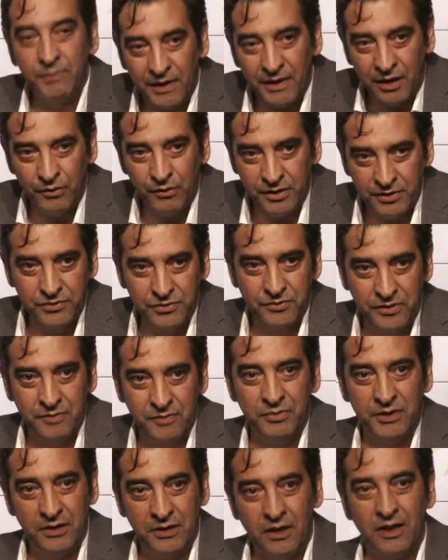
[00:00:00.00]
poetry,
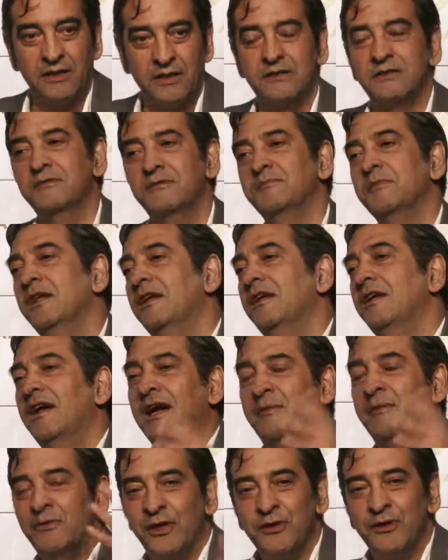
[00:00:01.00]
because
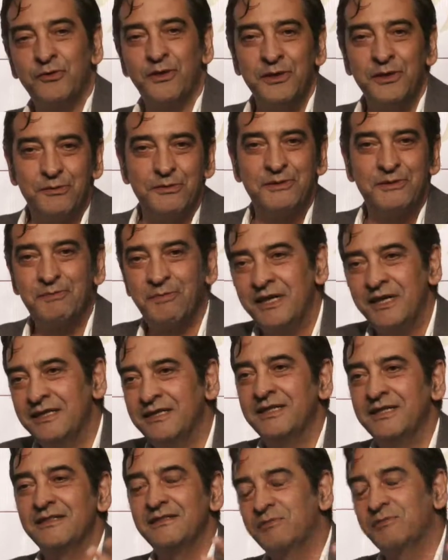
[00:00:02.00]
I'm not going to explain
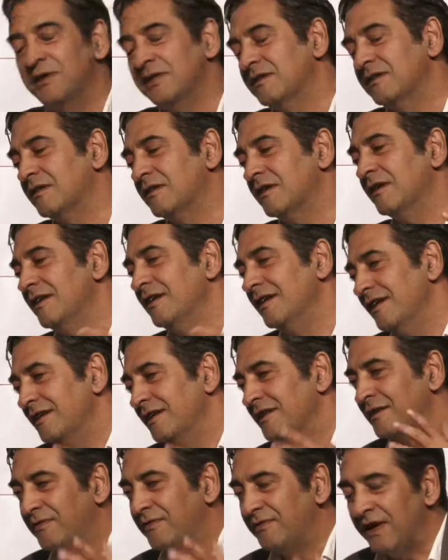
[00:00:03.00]
this, but
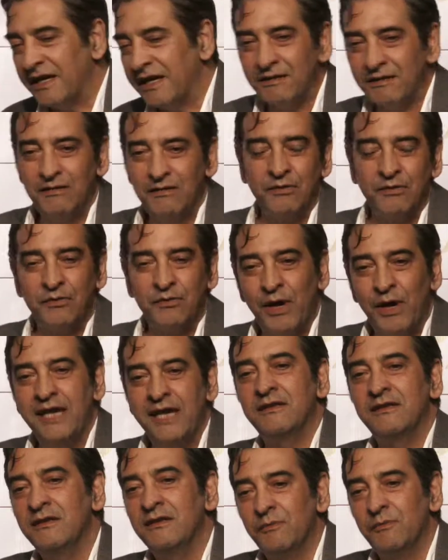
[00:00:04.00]
the fact
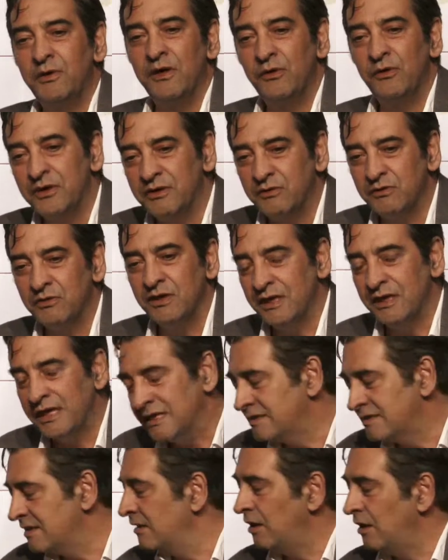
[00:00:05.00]
writing poetry
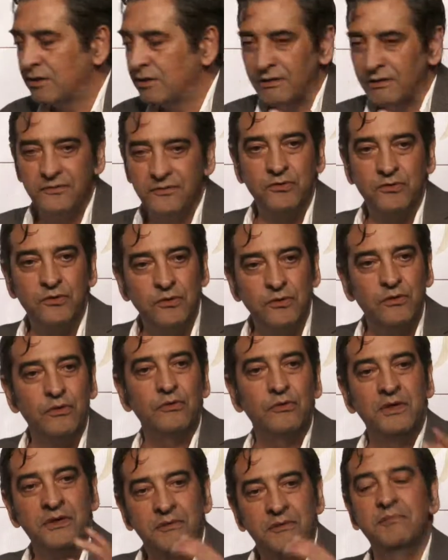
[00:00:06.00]
has a lot of do
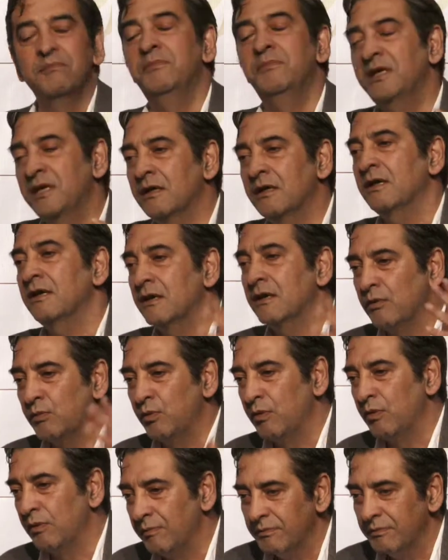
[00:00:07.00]
with being in a
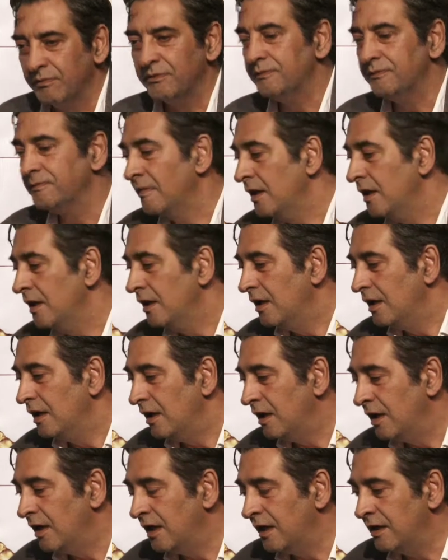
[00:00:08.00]
womb.
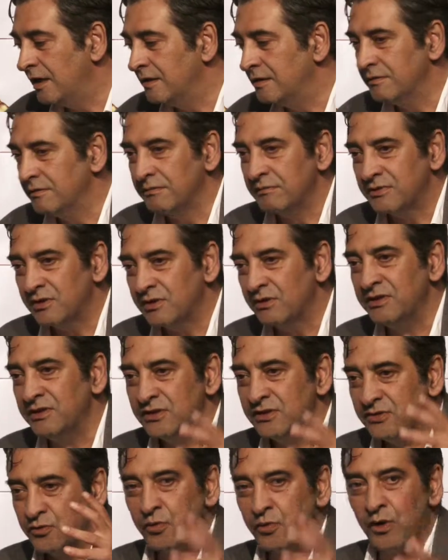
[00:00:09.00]
And so
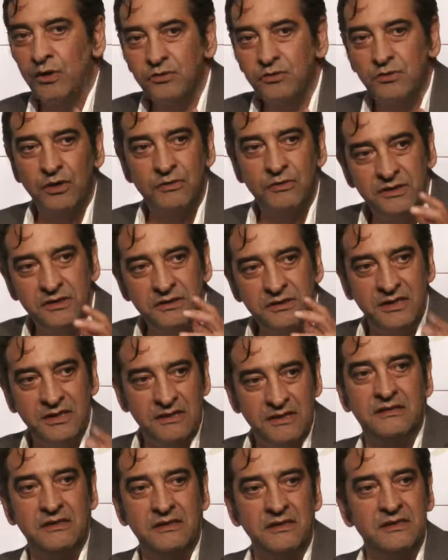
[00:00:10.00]
this grotto is
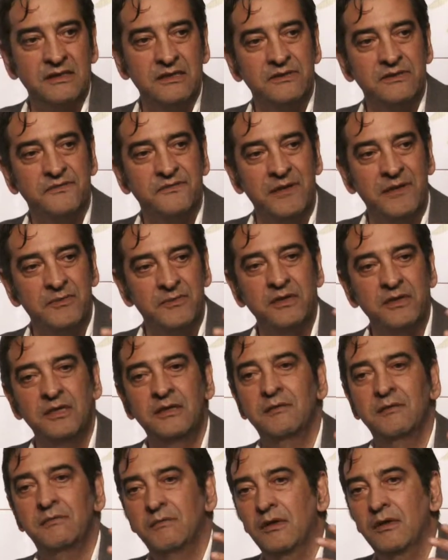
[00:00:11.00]
this
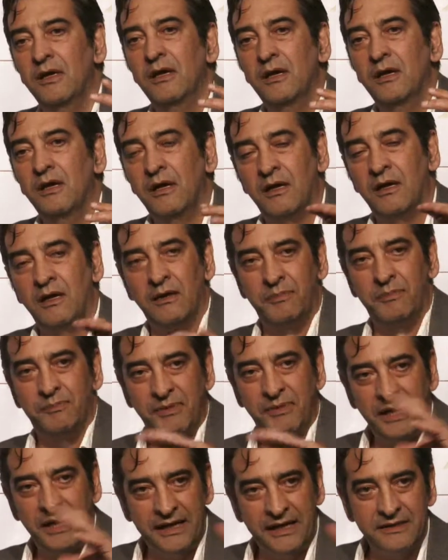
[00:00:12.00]
feminine
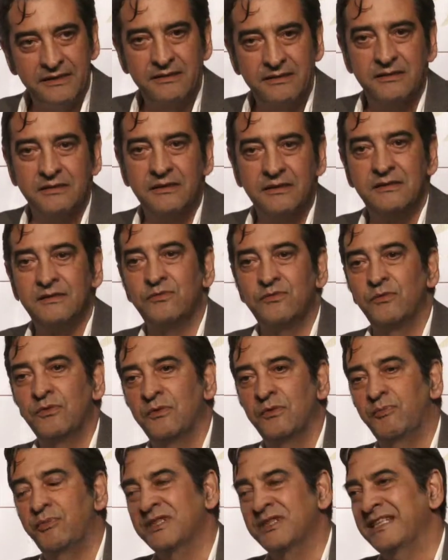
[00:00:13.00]
place, this
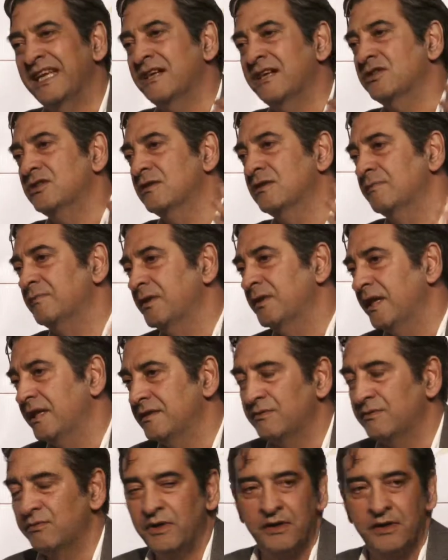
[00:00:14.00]
protection
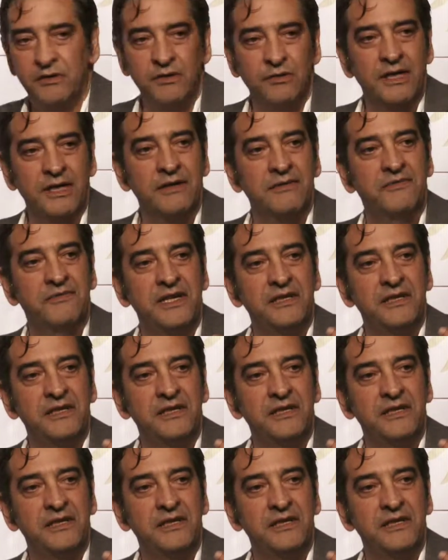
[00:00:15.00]
place where you can